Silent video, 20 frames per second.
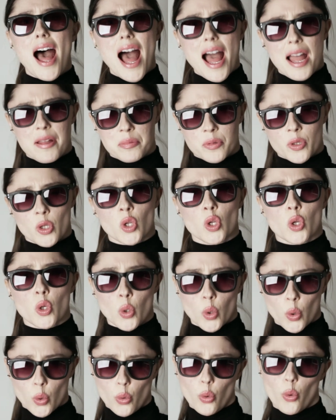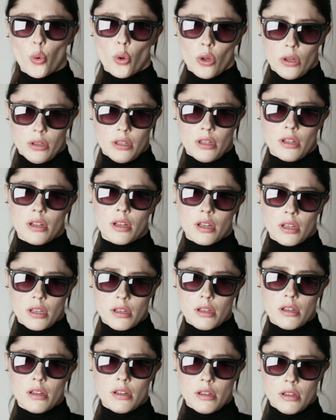I'm cool.
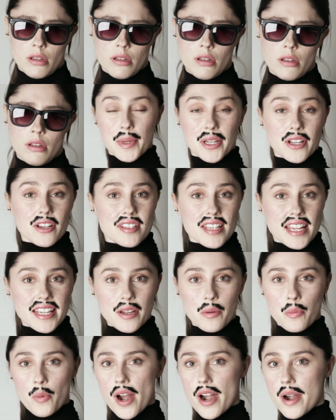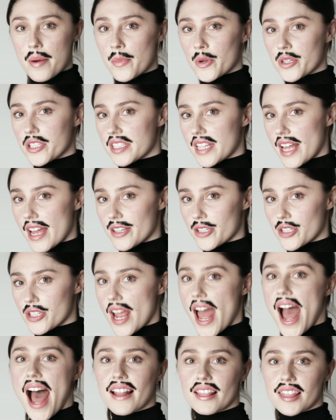Because I can wear a mustache
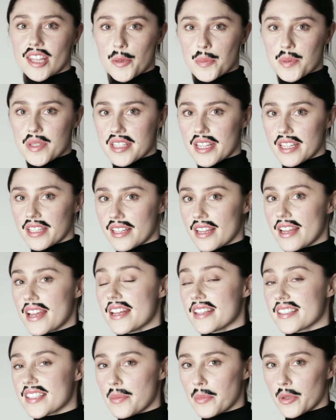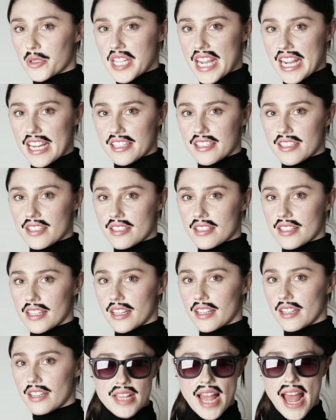and lipstick
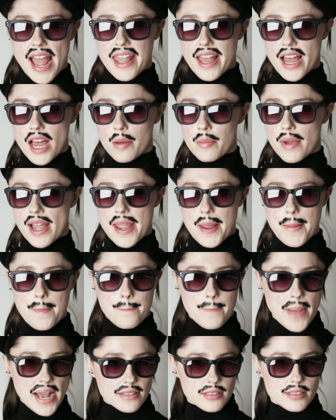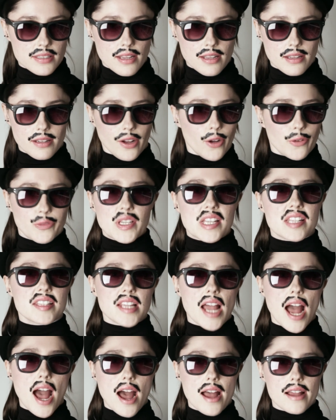simultaneously, I am a master of
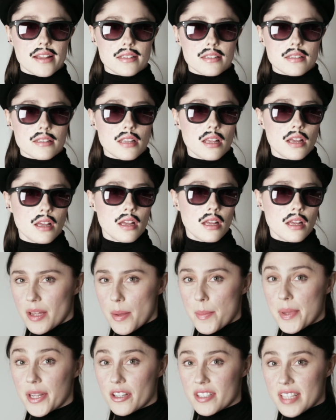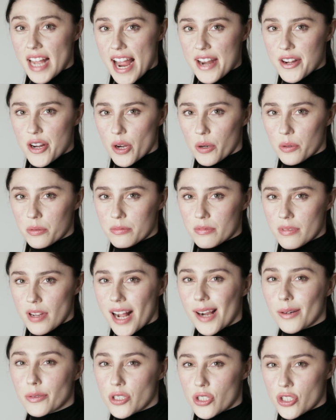disguise. Because I know
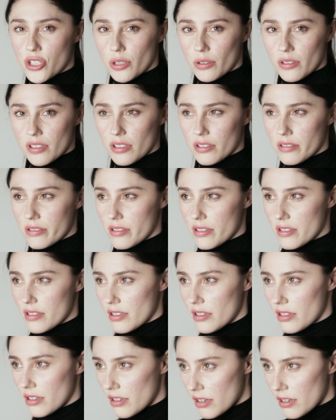how to shoot guns.